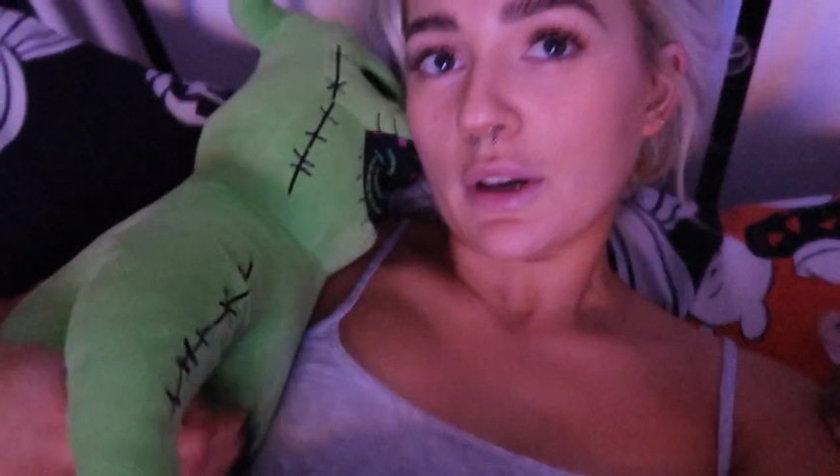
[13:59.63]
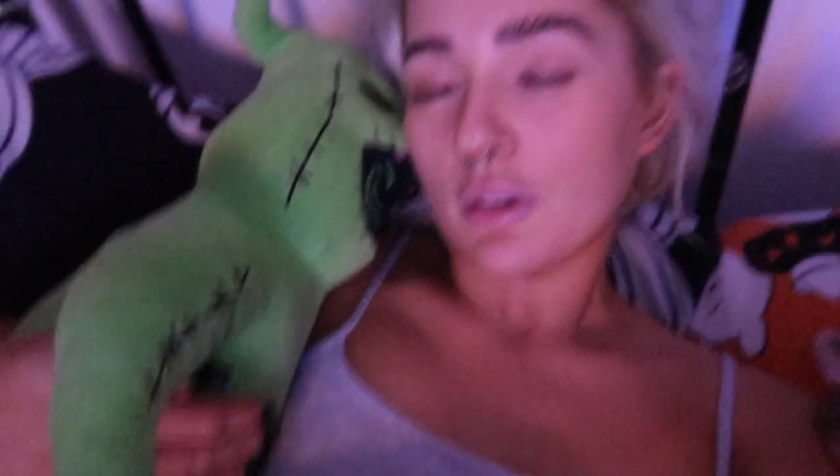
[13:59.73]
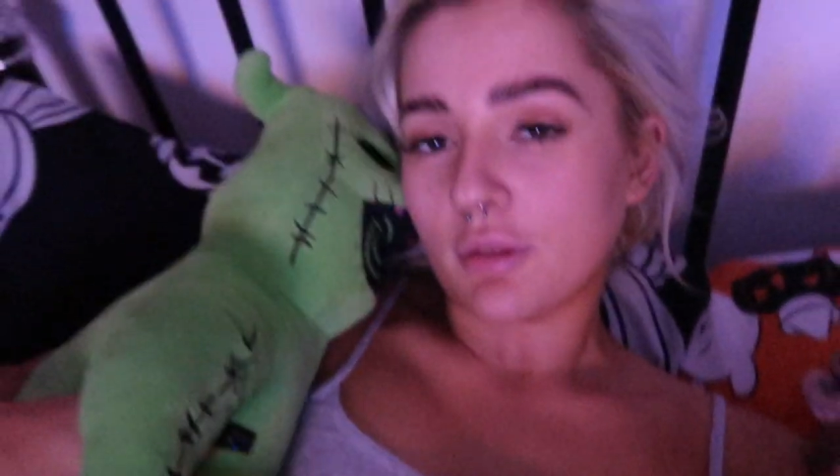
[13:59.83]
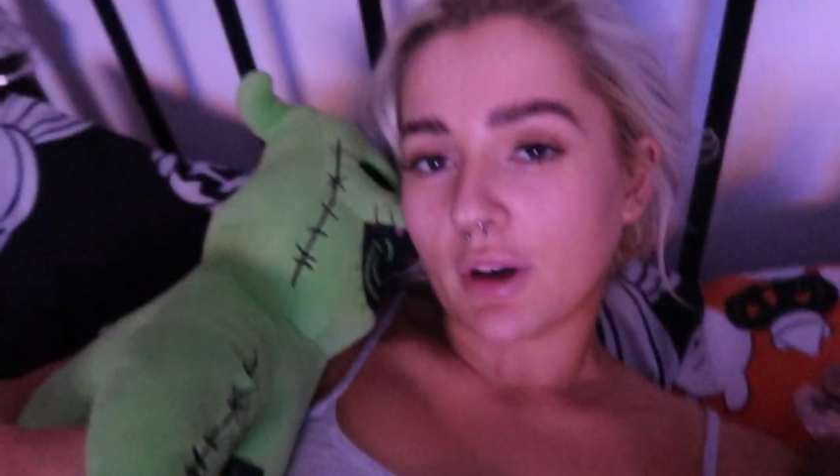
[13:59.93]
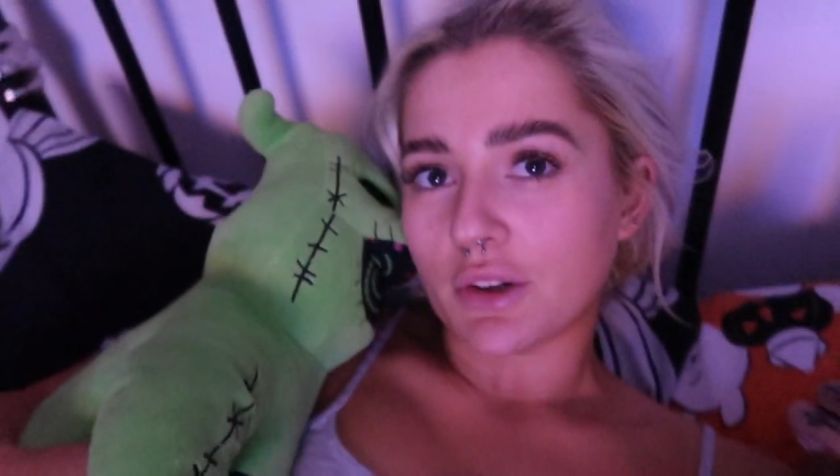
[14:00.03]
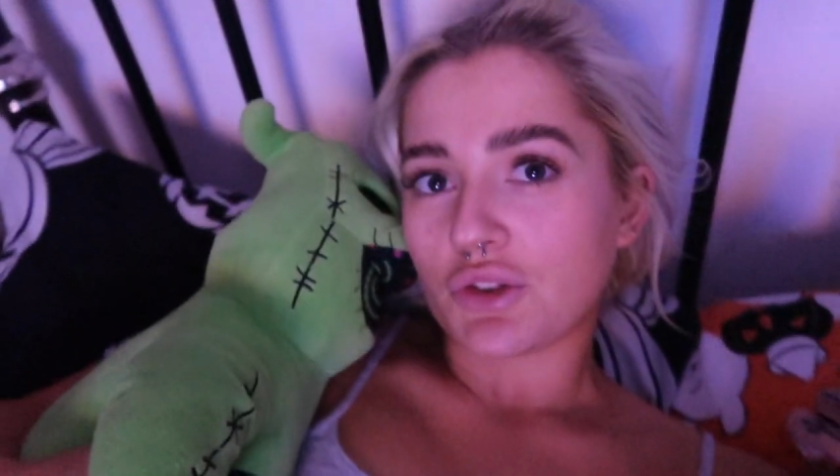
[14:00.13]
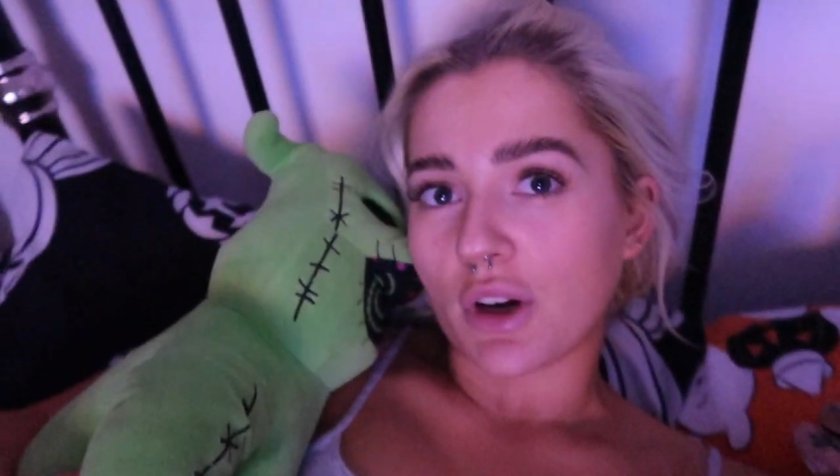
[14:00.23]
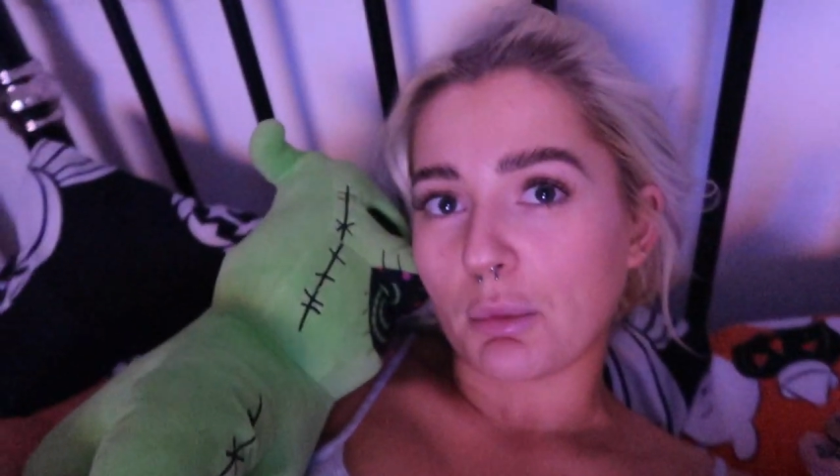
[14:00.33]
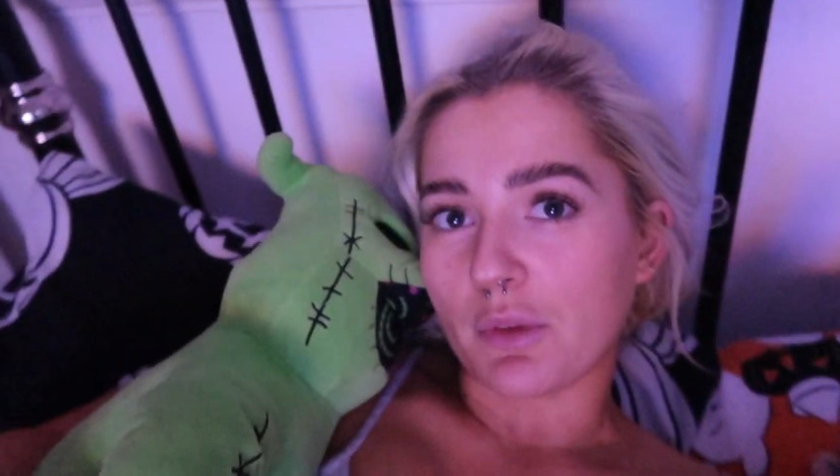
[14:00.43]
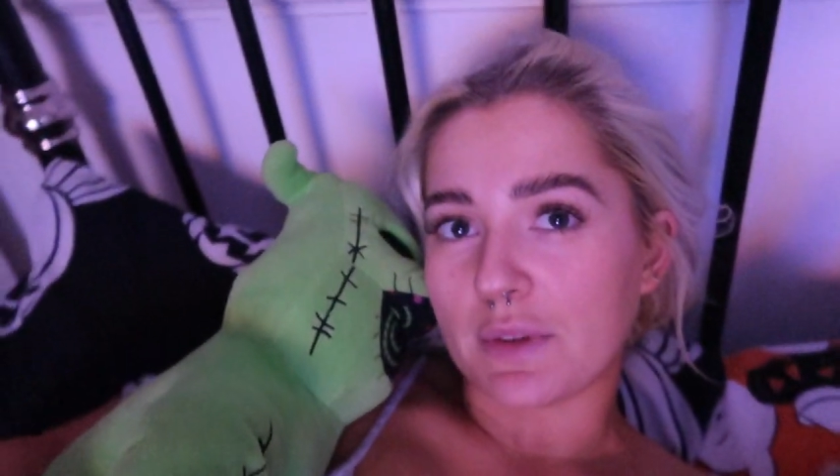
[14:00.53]
little road
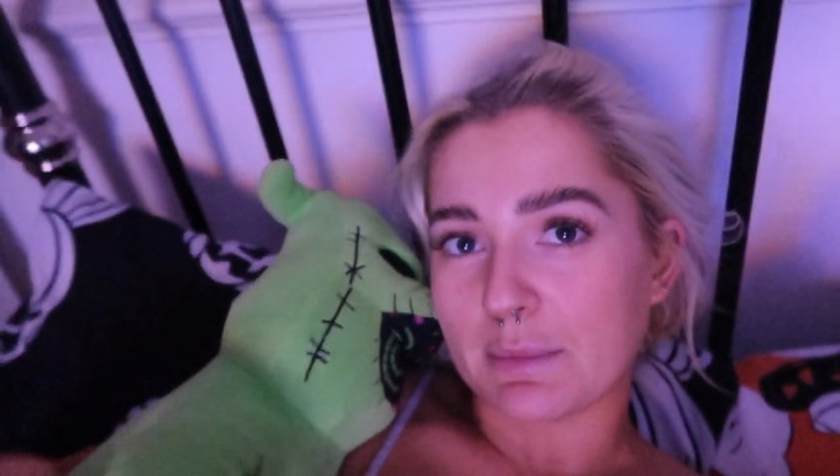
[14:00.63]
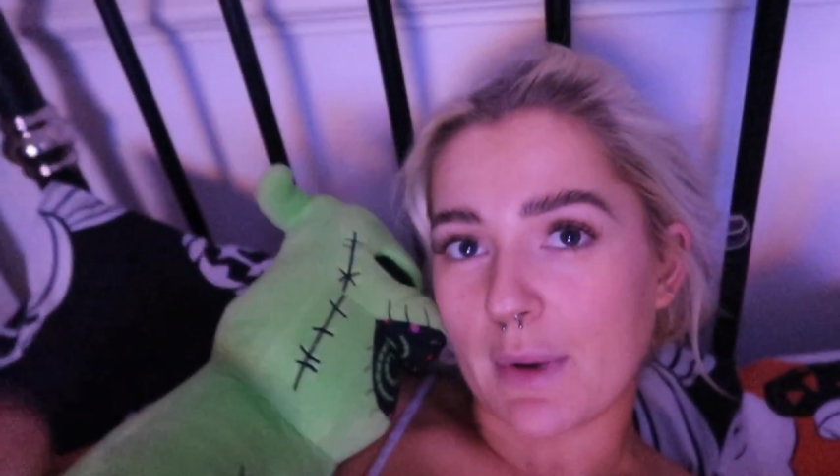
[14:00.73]
trip with his